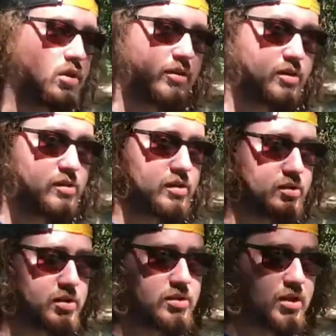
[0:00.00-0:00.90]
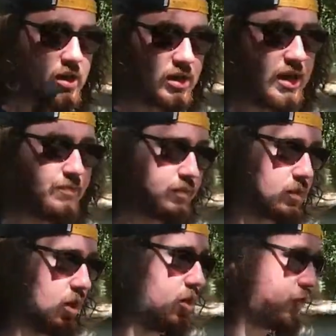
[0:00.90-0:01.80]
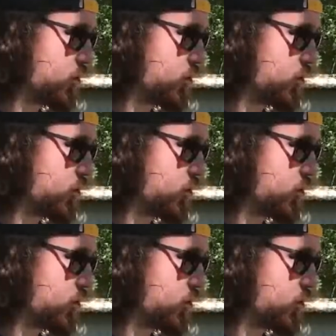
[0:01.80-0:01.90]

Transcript: distances like that, all